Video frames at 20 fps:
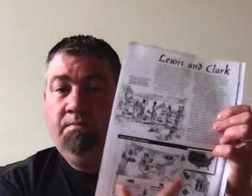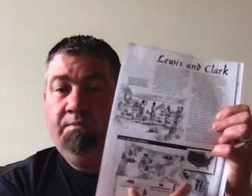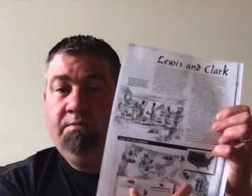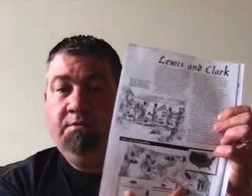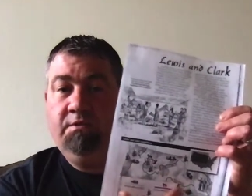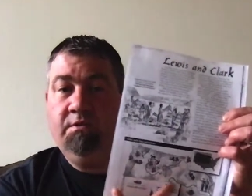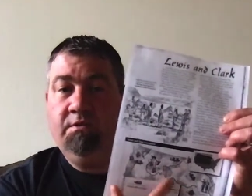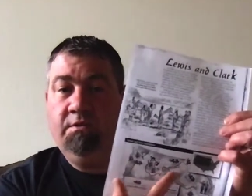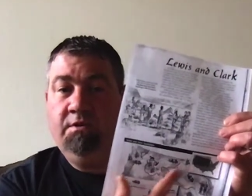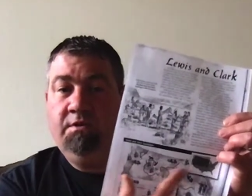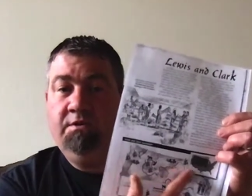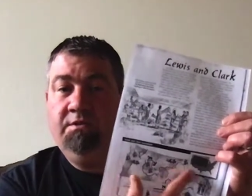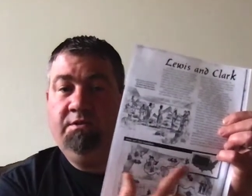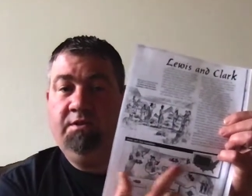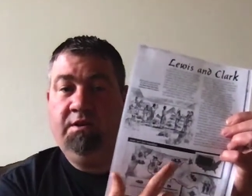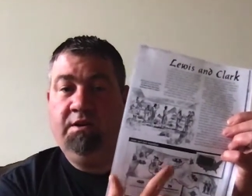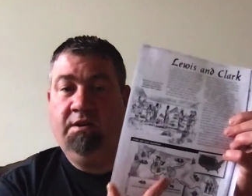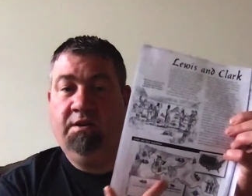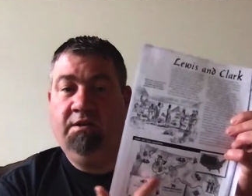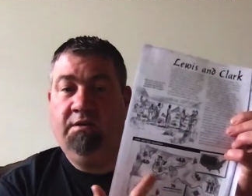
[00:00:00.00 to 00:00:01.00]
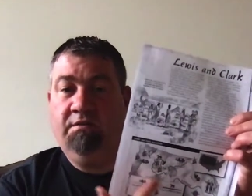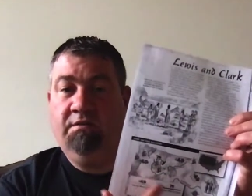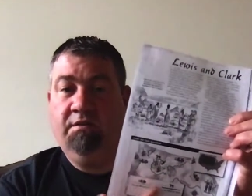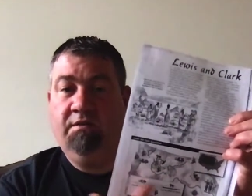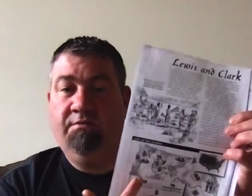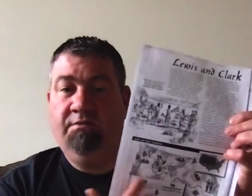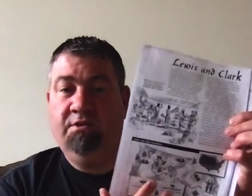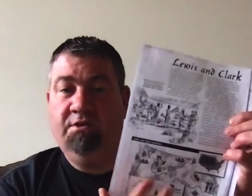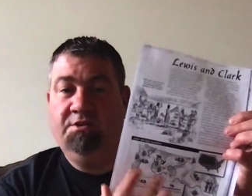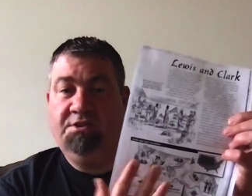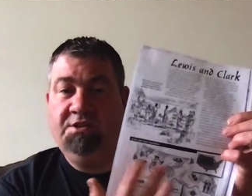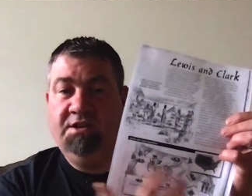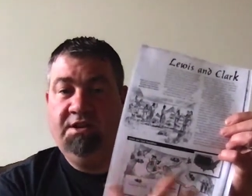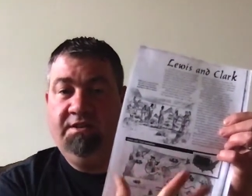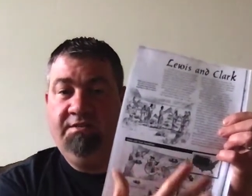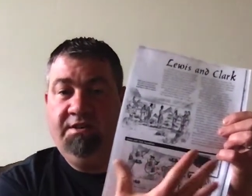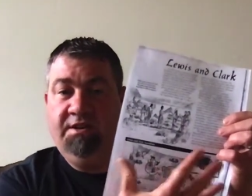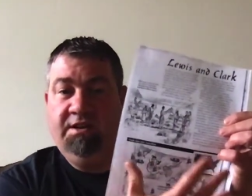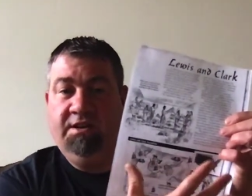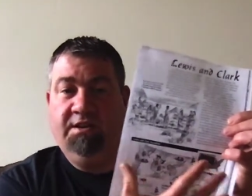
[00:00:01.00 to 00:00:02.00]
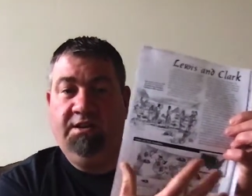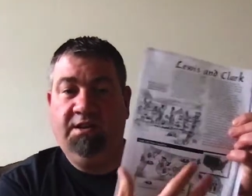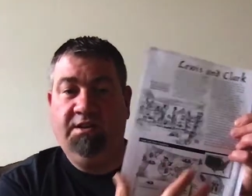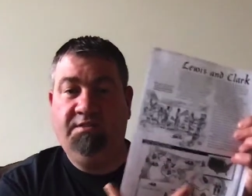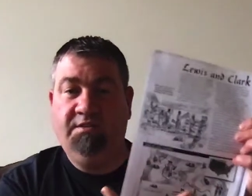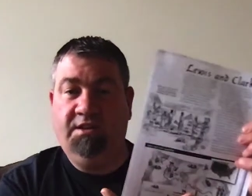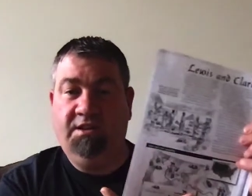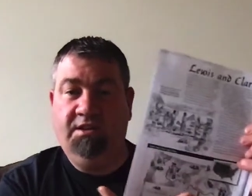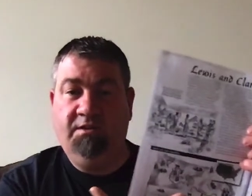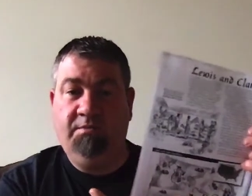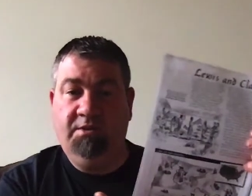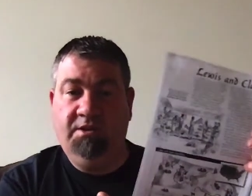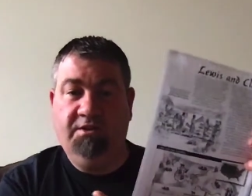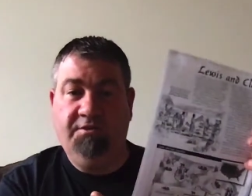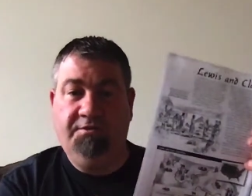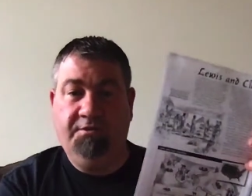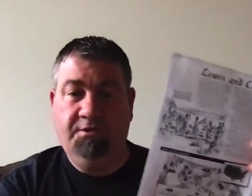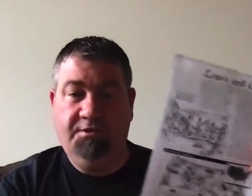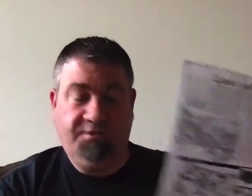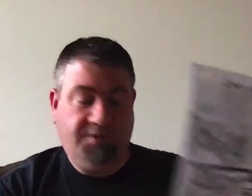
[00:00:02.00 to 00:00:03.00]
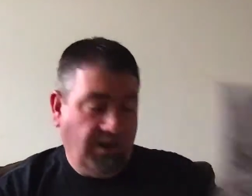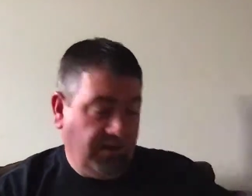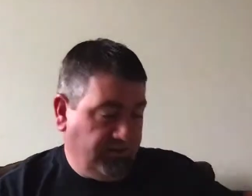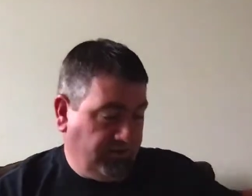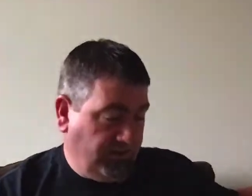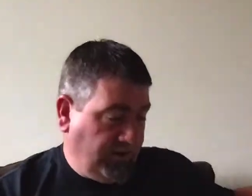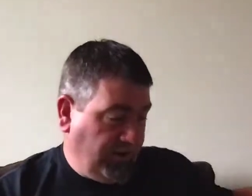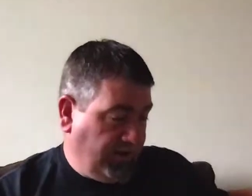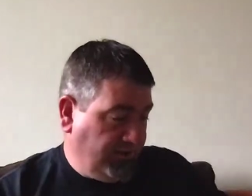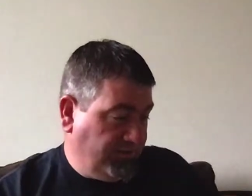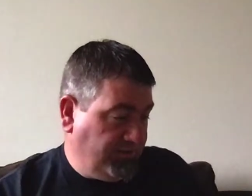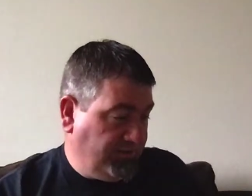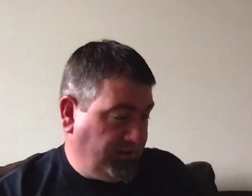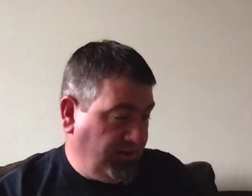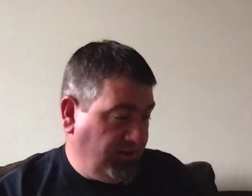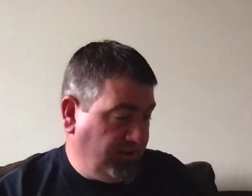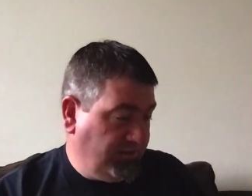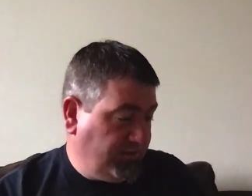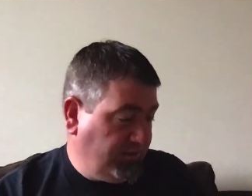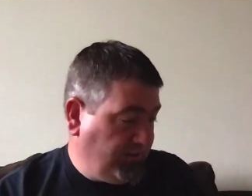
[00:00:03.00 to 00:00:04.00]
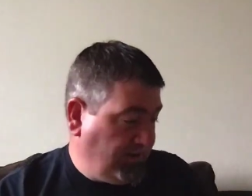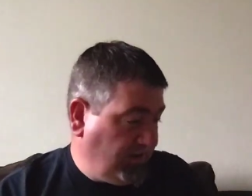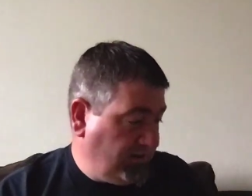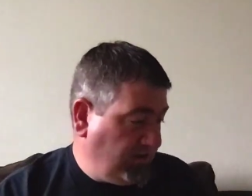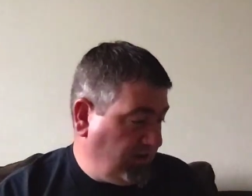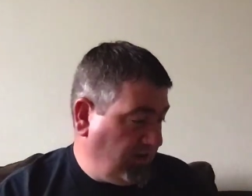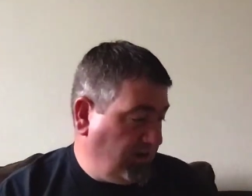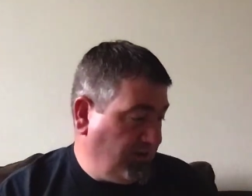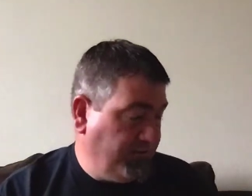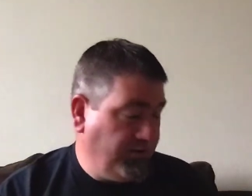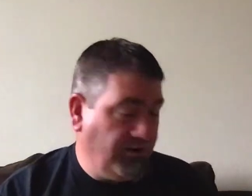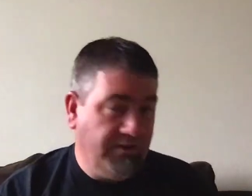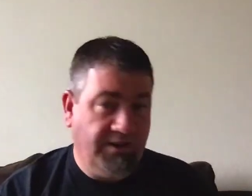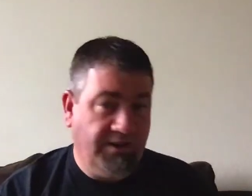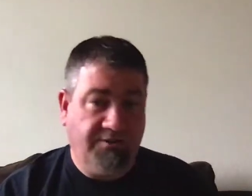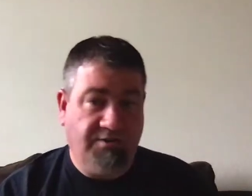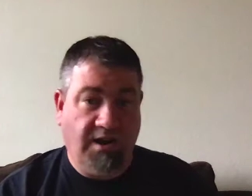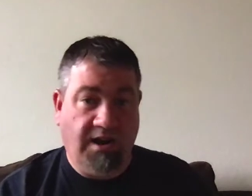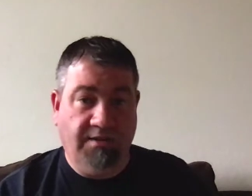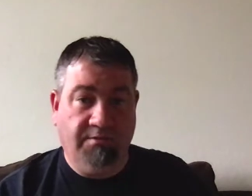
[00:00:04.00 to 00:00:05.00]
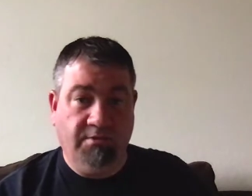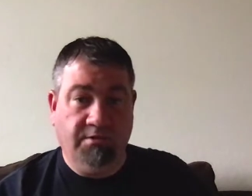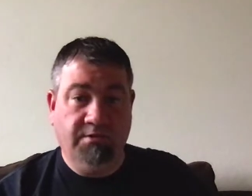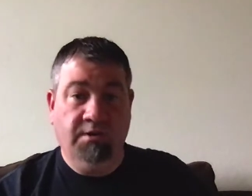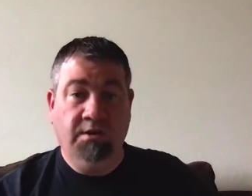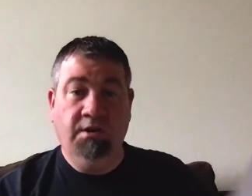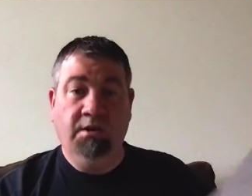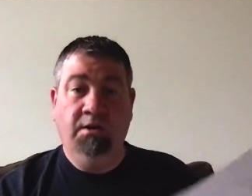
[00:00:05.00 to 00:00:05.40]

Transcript: So here's a version of it, and it doesn't need to be the full size of the United States because that's not how far they traveled.